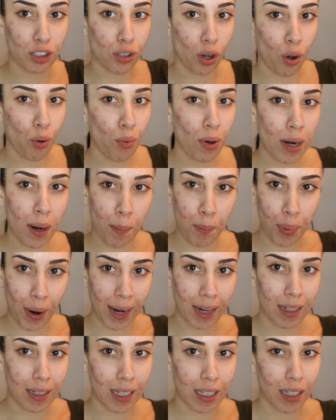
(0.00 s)
I don't want to
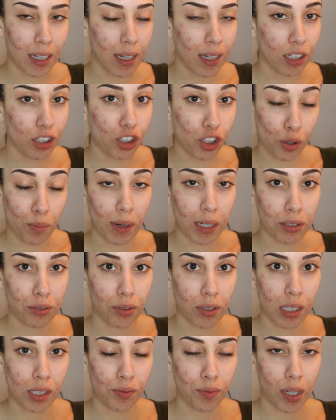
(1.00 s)
brighten it too much
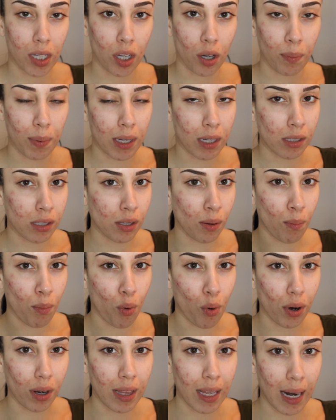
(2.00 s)
for this video, because the
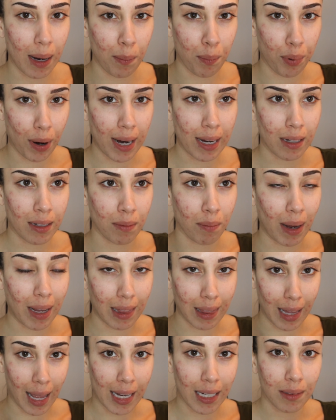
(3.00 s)
more that I brighten my
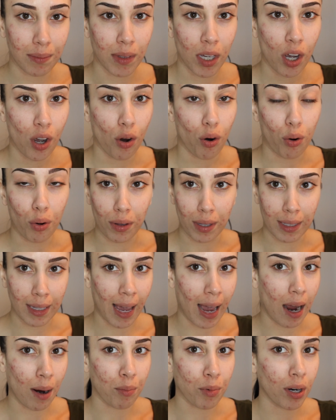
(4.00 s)
light or the
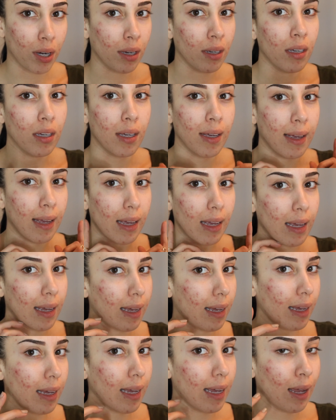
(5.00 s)
camera,
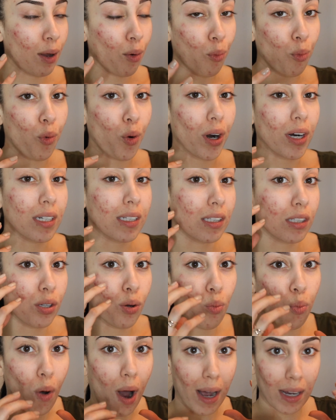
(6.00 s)
it works
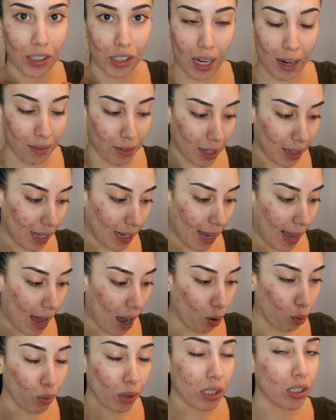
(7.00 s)
to wash everything
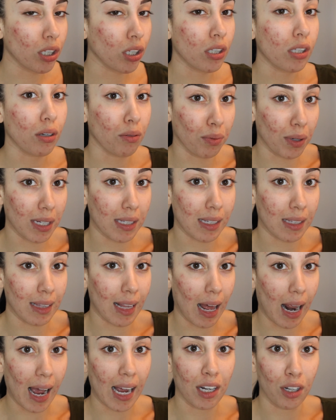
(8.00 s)
out, which is the reason
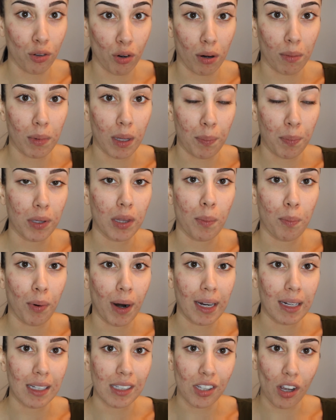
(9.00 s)
that I normally put the
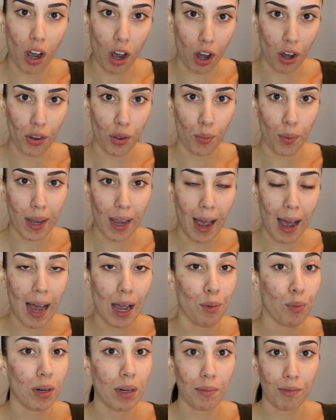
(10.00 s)
brightness all the way
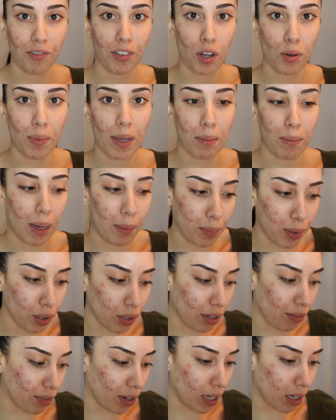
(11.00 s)
high when I'm filming my
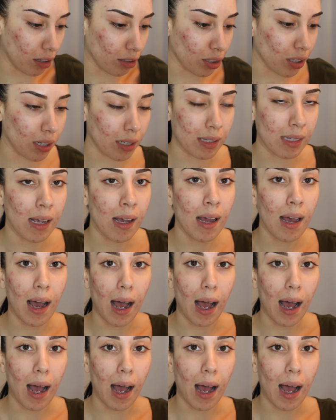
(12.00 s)
beauty videos, because